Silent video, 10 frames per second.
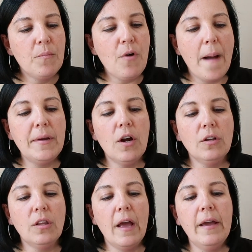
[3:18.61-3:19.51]
Brami
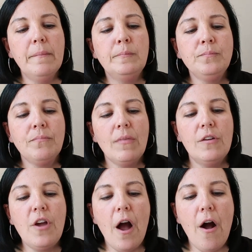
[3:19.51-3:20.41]
are light
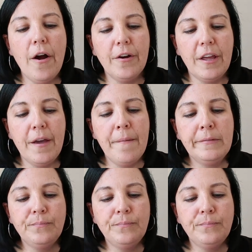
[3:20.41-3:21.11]
yet hearty,